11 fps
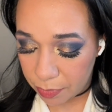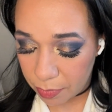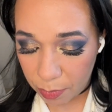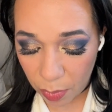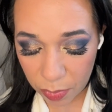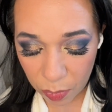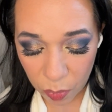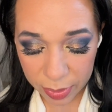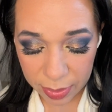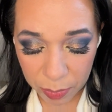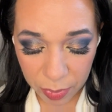Both
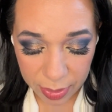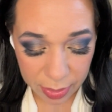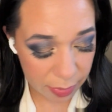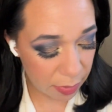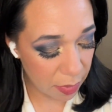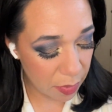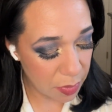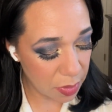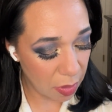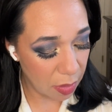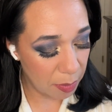really pretty.
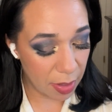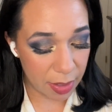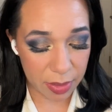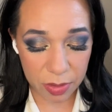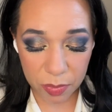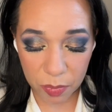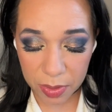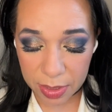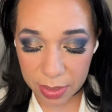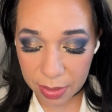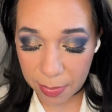Those are my
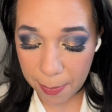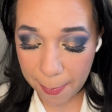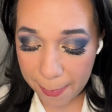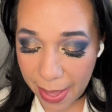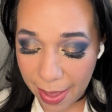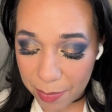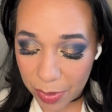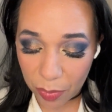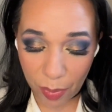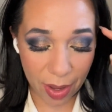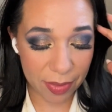3 Pat
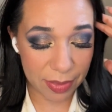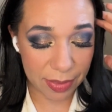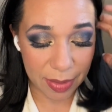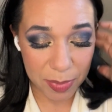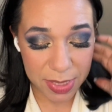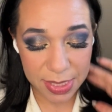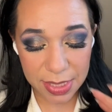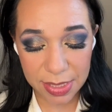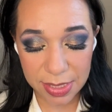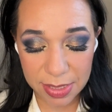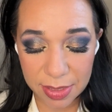McGrath
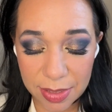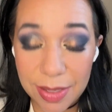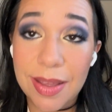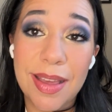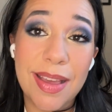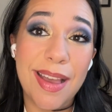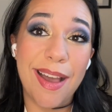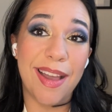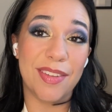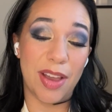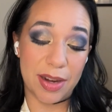lipsticks.
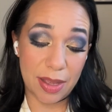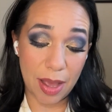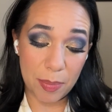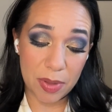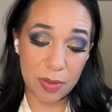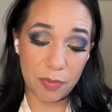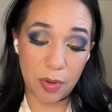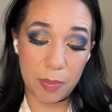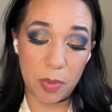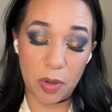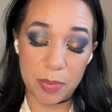I've got a couple
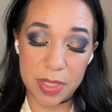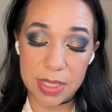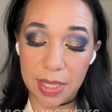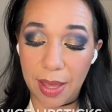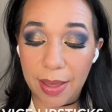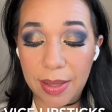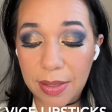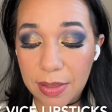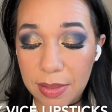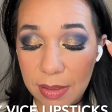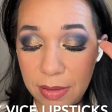from Urban Decay.
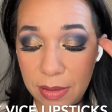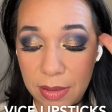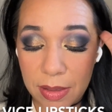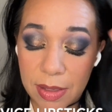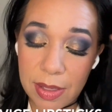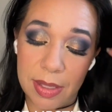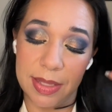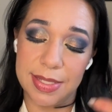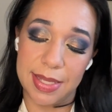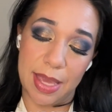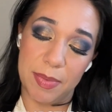
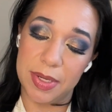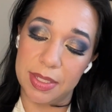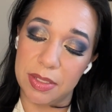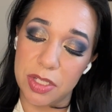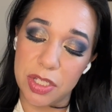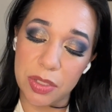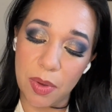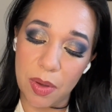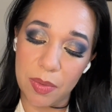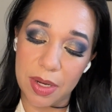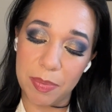This came in a little
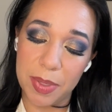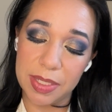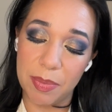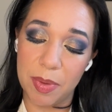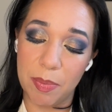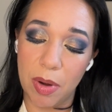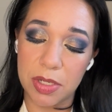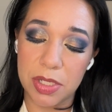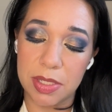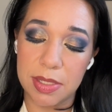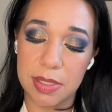duo that I picked up at
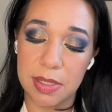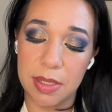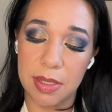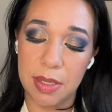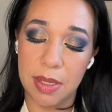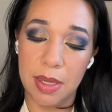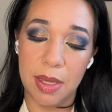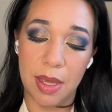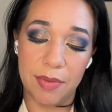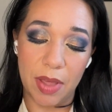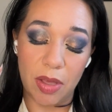Marshall's.
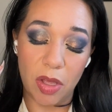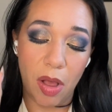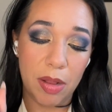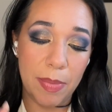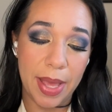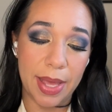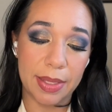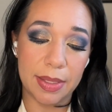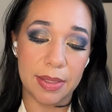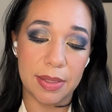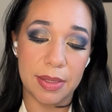I've got Callback
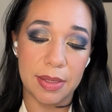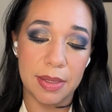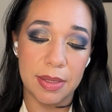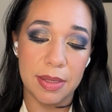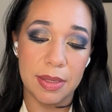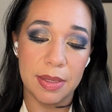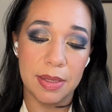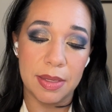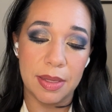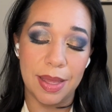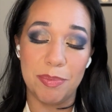
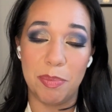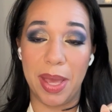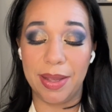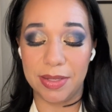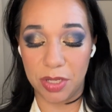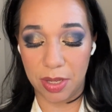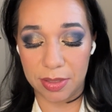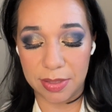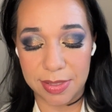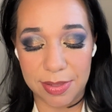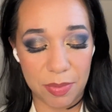and Back Talk.
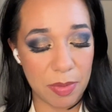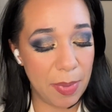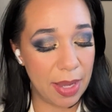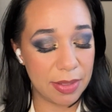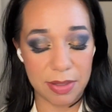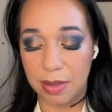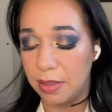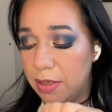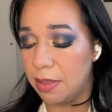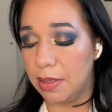Let's start with Back Talk.